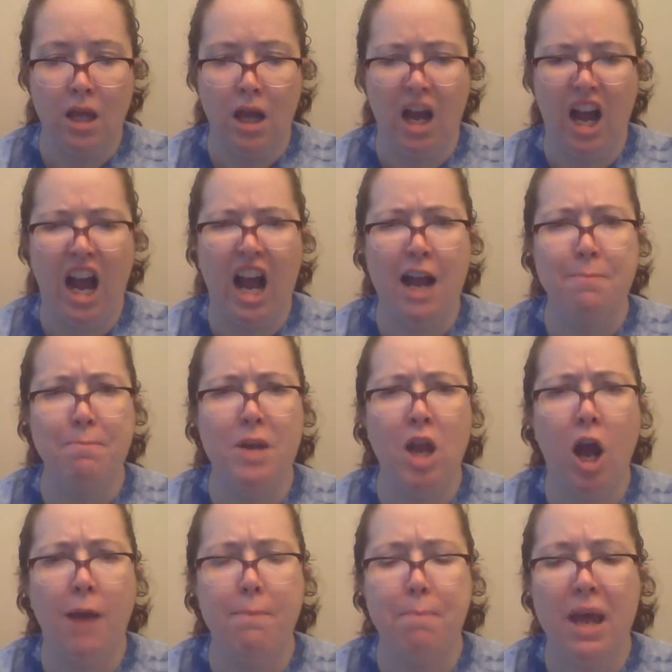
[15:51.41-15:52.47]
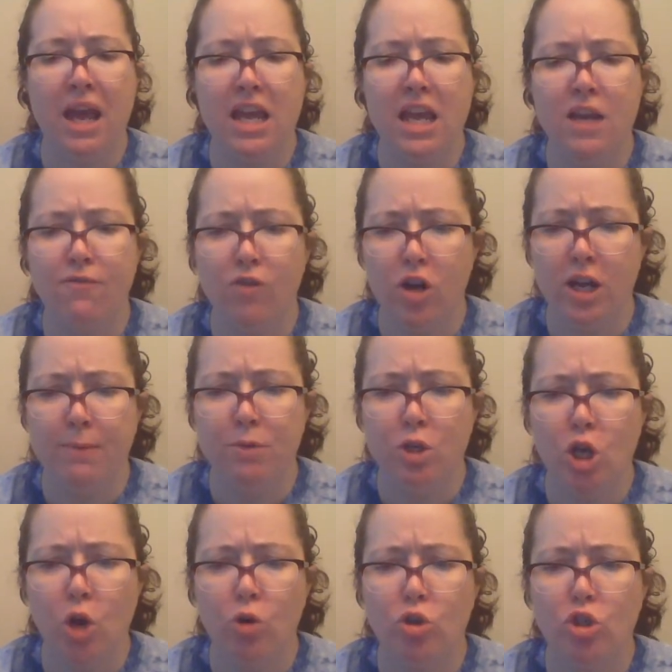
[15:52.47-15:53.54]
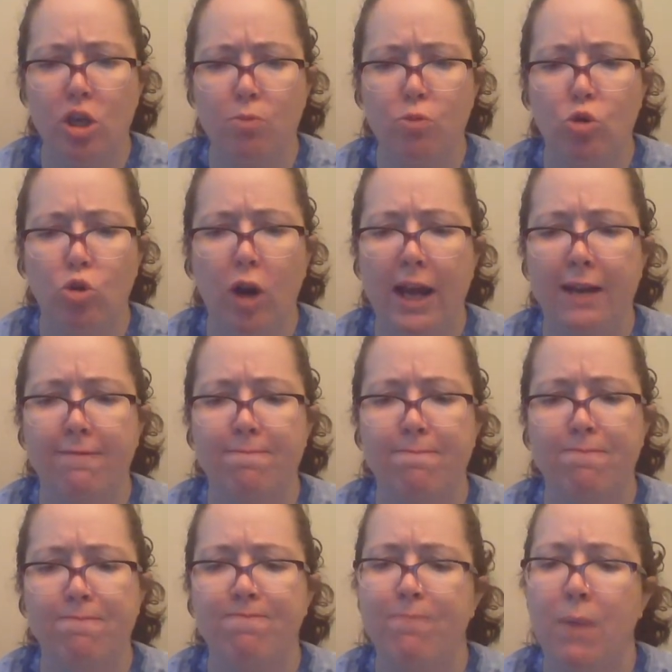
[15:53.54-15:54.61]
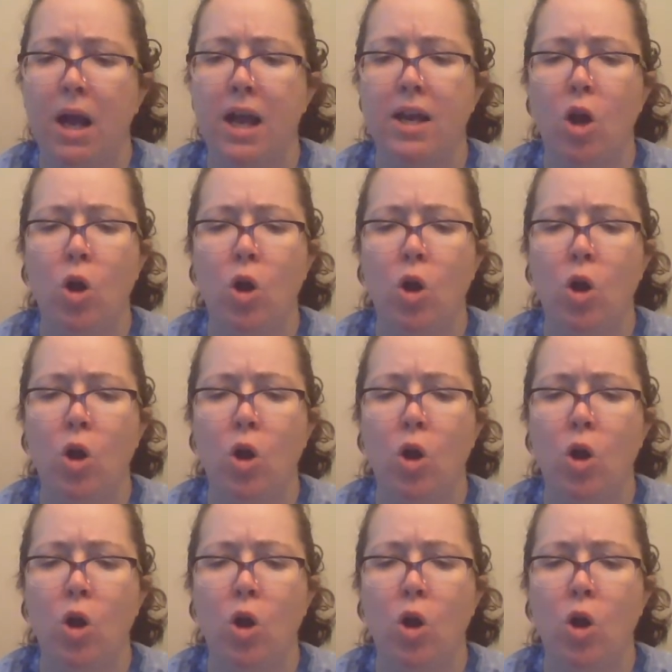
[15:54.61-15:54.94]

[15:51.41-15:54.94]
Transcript: "I'm not paying for him to go to some crackpot